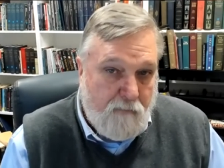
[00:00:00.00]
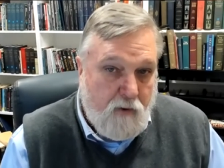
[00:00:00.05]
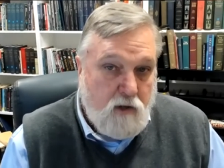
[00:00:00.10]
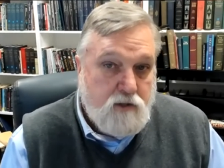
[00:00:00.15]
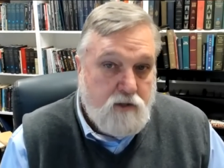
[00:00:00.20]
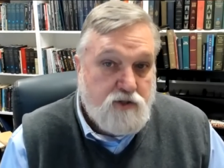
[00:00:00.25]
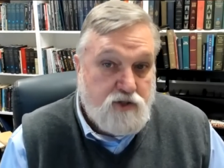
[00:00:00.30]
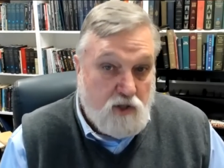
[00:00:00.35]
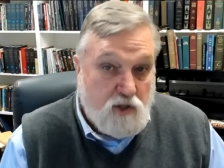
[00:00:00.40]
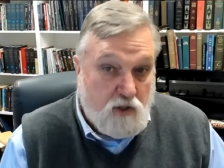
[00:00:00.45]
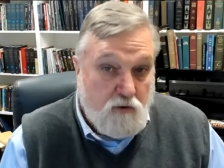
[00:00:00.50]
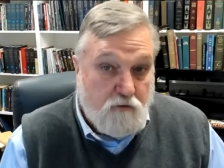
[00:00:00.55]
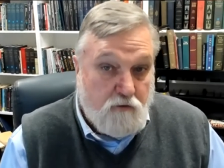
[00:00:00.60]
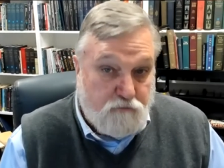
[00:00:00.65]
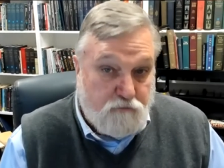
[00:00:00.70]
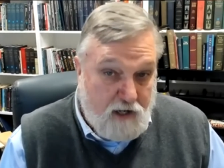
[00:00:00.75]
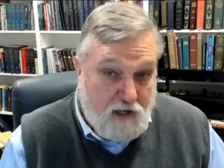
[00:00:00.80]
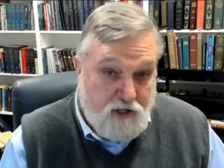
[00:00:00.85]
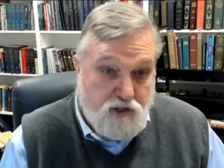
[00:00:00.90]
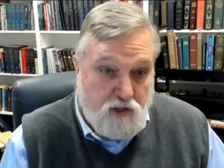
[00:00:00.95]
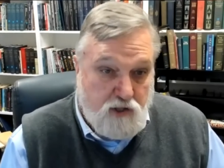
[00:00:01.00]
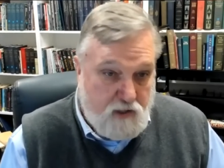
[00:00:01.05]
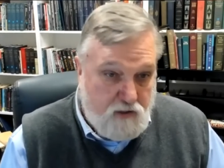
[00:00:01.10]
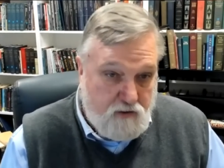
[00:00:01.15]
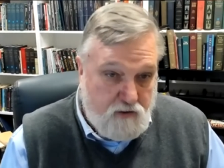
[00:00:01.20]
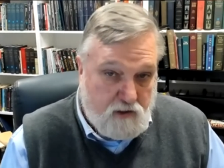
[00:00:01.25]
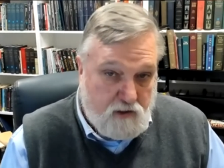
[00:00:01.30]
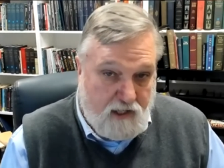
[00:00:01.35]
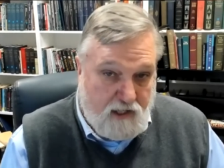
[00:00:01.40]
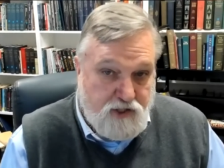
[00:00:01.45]
So the flesh in
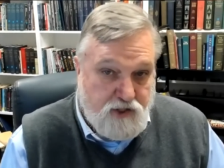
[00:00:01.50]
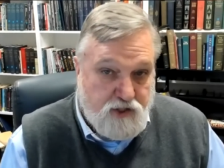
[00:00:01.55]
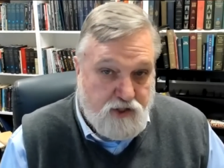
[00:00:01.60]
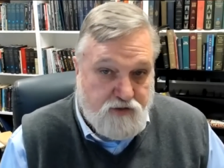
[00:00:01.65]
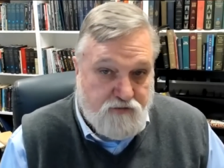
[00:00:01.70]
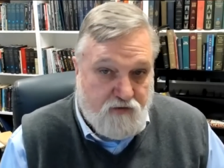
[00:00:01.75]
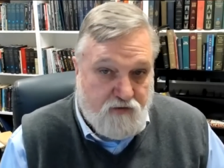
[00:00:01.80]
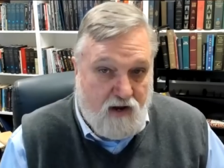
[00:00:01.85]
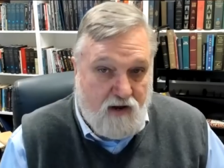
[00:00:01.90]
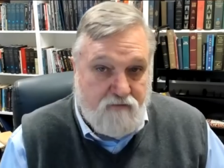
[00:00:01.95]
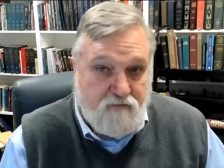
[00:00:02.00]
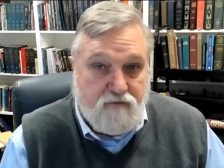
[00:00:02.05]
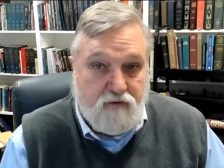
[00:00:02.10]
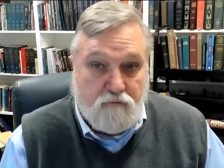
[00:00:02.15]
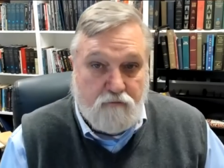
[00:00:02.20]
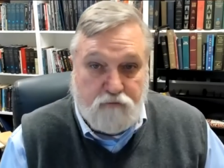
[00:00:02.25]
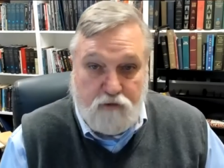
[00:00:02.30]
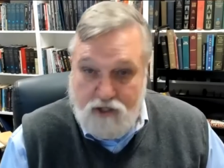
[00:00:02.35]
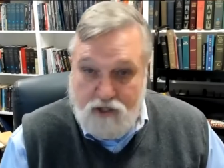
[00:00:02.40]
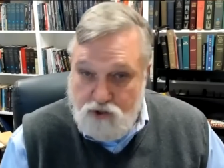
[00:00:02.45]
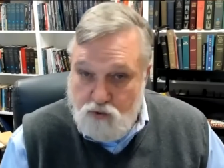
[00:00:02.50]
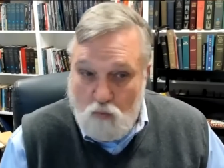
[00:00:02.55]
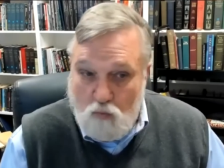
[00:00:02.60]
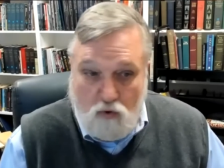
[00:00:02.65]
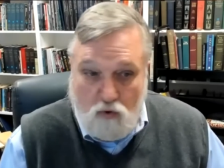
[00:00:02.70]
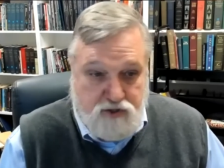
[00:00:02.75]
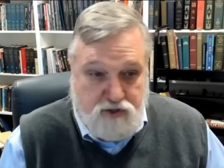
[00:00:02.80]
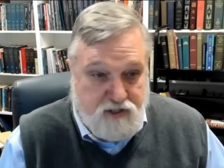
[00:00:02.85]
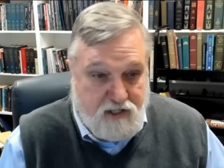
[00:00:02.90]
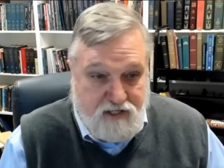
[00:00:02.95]
Galatians 5, the flesh
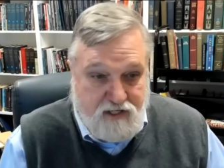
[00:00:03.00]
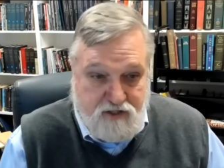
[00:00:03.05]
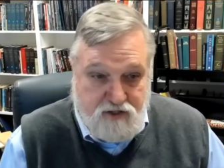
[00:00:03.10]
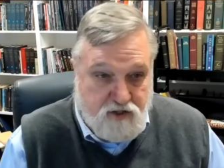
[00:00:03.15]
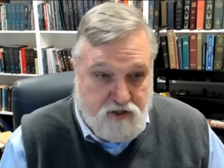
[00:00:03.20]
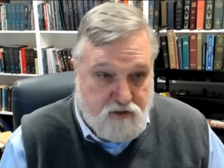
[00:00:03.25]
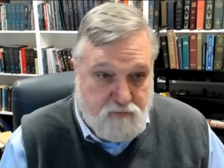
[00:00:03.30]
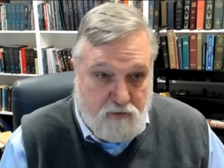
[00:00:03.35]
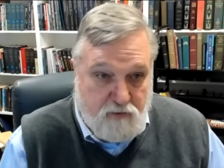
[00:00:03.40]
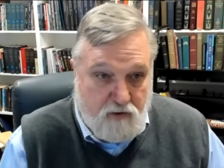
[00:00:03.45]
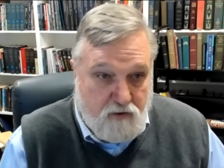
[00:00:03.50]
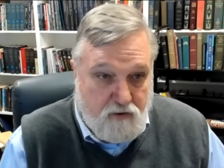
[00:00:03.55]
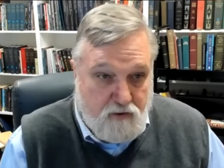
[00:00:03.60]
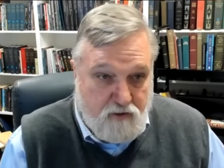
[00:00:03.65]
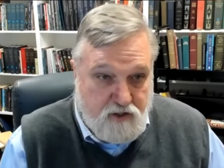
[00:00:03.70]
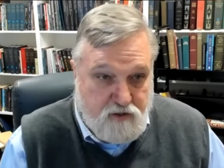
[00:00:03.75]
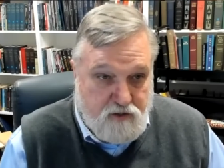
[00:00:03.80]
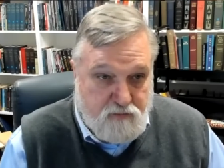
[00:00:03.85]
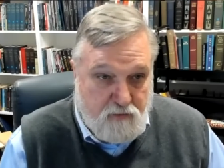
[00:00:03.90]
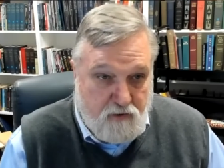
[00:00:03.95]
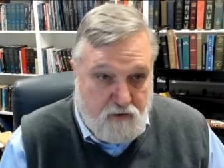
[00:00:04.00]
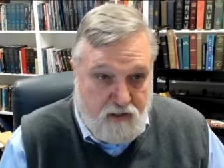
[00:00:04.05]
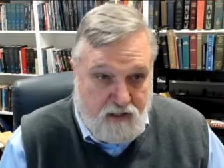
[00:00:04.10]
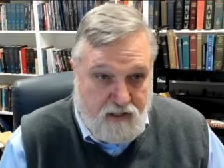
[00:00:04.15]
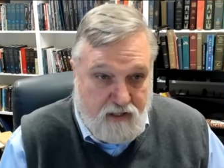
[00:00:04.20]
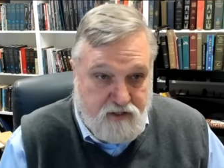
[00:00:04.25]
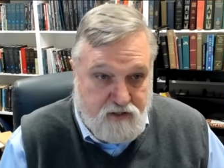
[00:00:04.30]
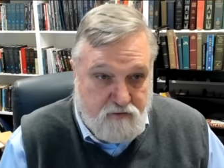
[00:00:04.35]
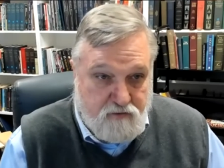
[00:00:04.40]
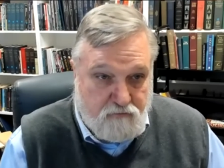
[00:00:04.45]
wars against the spirit and the spirit
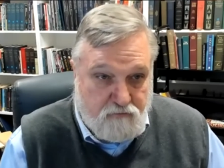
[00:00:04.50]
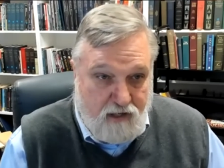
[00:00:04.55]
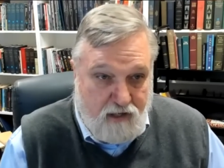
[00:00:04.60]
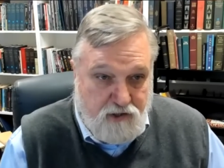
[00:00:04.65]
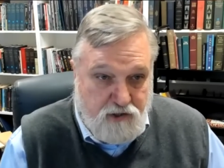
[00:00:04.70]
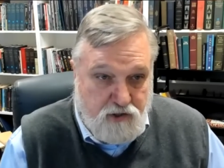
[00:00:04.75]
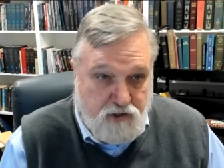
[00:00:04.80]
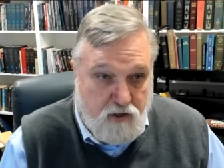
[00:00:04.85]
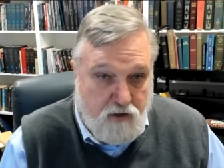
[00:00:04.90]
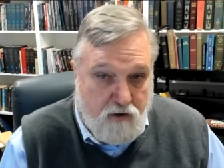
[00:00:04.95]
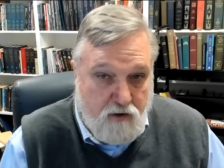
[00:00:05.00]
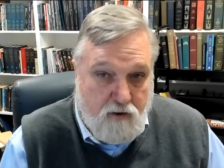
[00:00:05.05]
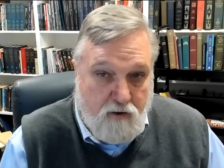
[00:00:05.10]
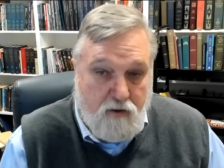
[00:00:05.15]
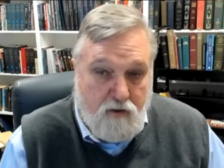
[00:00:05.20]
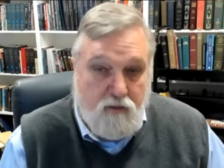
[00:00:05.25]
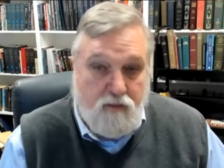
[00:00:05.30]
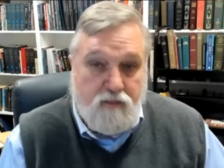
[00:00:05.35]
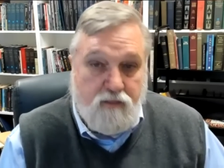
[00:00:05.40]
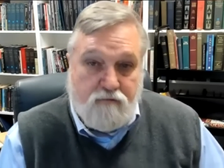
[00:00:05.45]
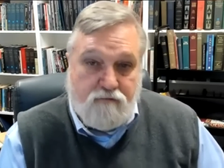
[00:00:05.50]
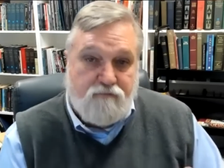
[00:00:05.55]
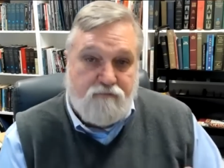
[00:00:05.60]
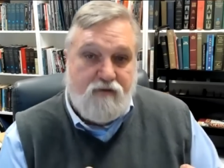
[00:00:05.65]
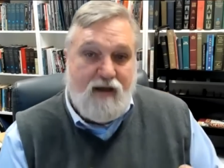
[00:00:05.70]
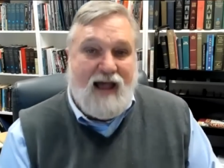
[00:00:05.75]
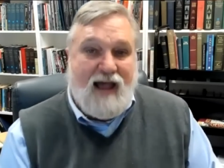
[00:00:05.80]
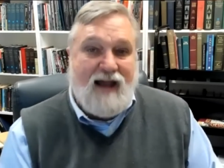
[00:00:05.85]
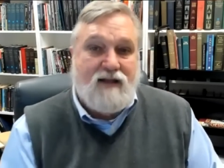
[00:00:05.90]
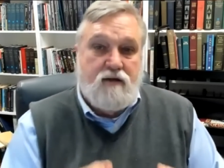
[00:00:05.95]
against the flesh. The
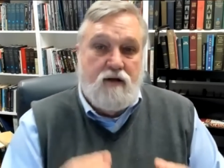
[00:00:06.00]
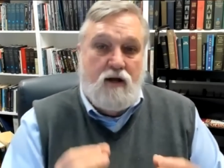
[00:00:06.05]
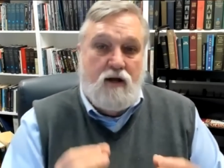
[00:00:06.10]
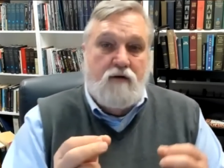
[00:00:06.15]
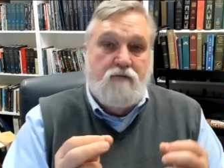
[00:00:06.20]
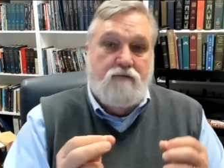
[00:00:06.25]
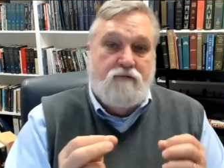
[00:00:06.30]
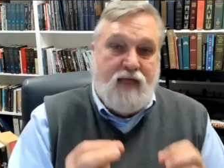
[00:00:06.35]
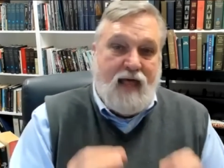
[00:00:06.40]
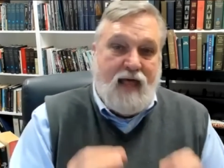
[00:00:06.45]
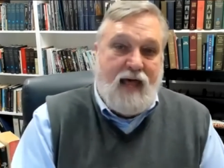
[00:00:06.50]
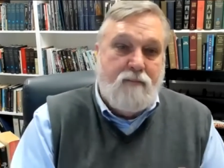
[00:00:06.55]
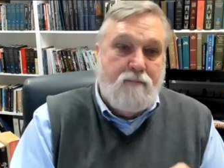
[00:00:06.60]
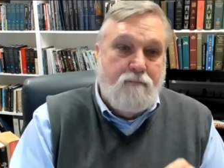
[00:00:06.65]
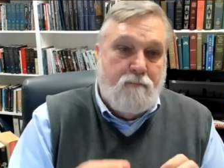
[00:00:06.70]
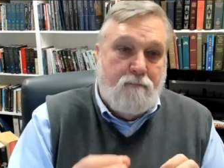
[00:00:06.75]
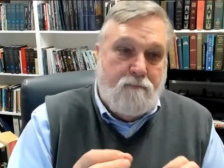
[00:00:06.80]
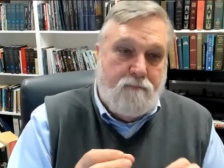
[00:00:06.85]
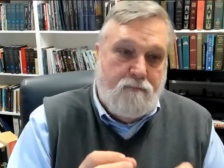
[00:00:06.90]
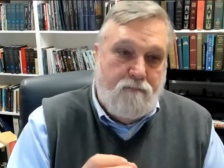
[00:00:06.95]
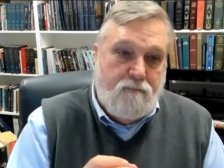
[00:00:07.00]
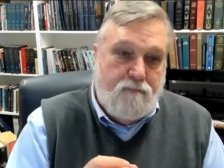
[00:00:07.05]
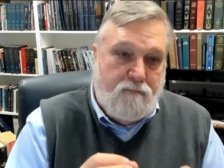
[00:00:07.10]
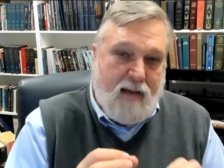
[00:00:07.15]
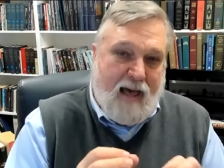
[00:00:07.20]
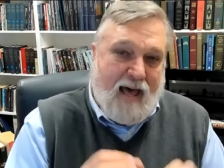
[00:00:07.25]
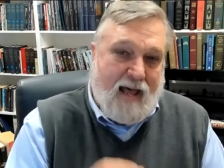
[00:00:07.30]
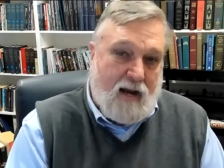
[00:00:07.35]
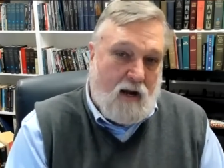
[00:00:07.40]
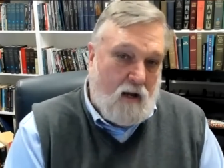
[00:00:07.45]
fact of that
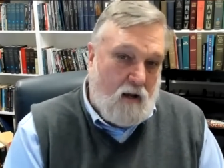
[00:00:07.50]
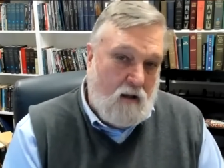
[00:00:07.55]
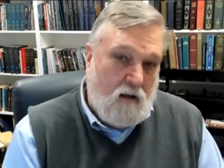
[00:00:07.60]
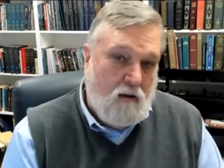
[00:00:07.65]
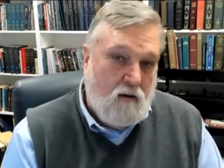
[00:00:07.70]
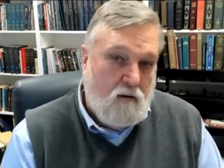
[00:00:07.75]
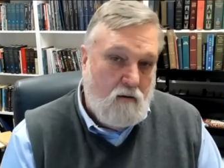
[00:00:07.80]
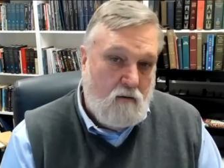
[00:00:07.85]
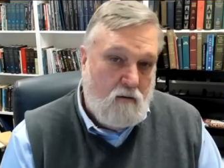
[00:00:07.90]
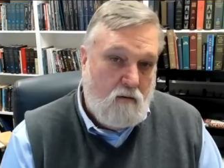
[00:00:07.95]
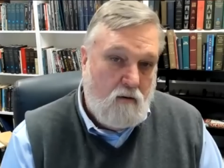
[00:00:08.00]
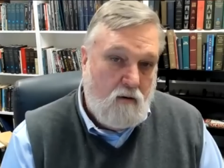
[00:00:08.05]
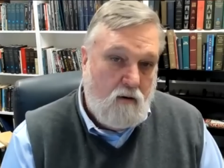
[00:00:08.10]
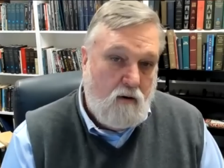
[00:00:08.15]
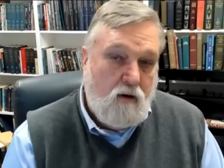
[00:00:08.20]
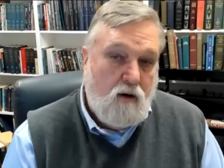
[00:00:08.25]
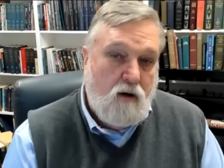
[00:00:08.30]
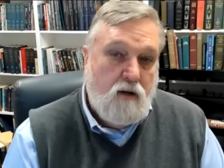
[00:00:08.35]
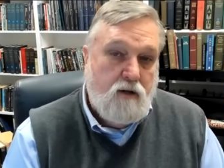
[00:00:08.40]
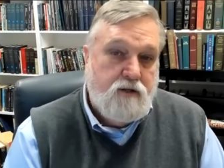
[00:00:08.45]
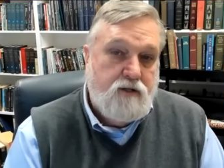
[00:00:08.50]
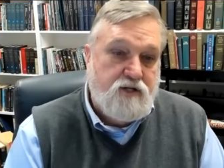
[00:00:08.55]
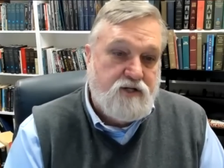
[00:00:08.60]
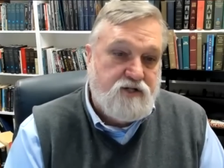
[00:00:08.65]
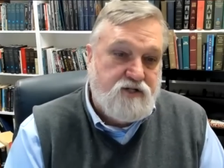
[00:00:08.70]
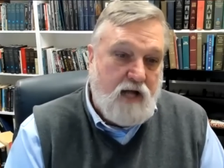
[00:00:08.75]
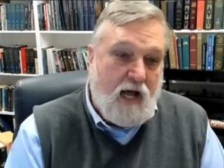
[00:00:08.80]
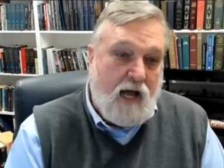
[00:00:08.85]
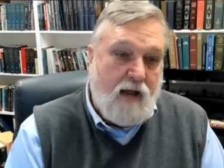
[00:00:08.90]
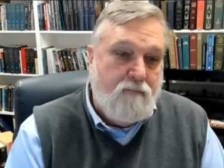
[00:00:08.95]
battle
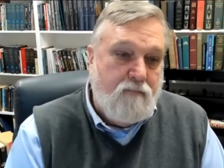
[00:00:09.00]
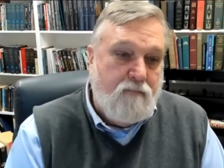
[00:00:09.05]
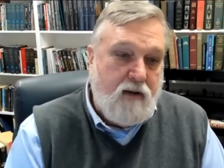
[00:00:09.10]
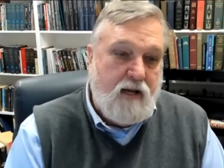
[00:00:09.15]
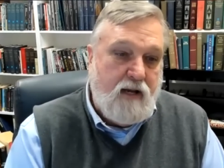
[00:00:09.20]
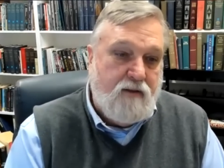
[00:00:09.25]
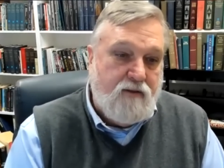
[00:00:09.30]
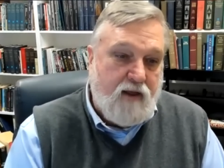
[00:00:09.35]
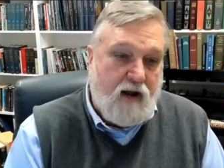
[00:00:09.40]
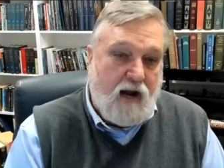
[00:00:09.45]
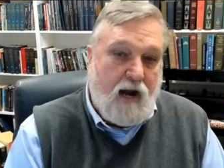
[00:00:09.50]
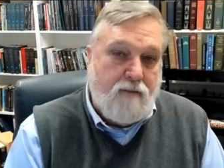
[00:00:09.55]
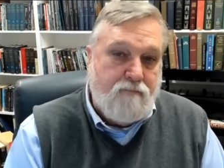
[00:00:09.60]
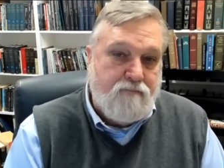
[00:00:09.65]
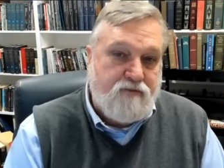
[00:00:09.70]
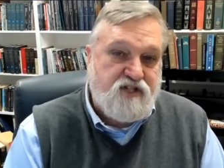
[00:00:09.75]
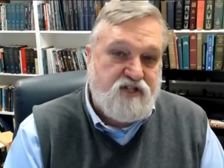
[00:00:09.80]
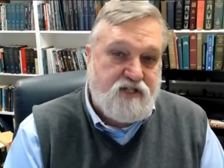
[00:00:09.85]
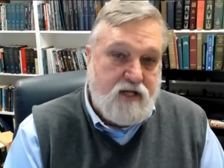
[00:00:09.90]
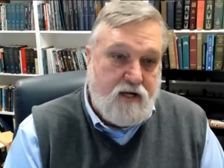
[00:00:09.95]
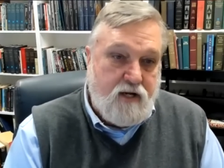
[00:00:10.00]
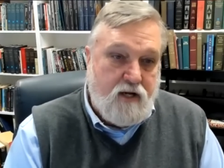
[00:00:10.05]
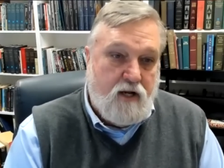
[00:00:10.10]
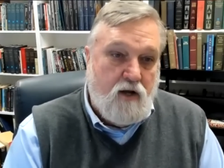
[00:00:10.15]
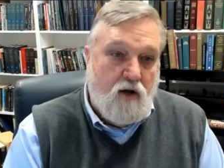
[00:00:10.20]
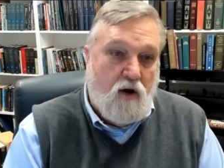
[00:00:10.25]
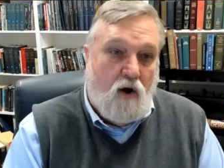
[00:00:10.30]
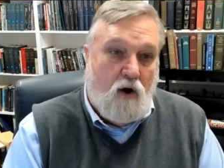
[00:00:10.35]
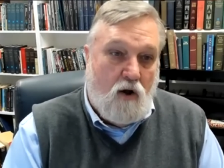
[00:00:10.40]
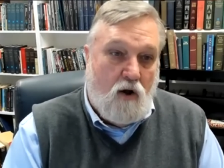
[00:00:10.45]
does not mean that I'm sinning
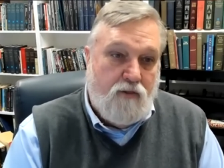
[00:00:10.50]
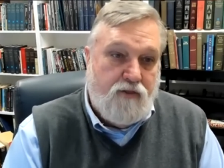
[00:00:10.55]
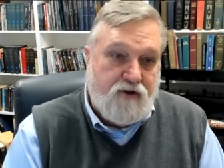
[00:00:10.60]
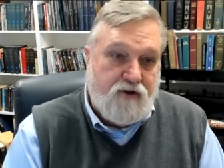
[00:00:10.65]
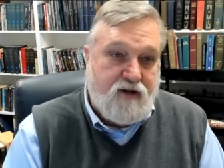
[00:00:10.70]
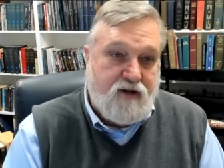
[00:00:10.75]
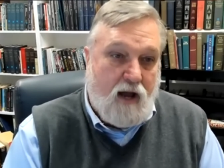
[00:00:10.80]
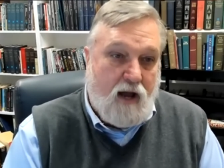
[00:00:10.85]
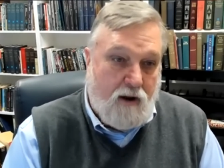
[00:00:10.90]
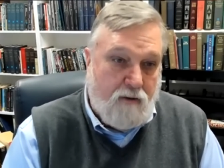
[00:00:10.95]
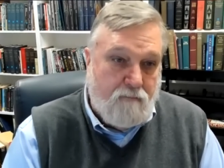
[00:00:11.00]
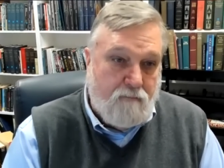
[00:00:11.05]
all the time.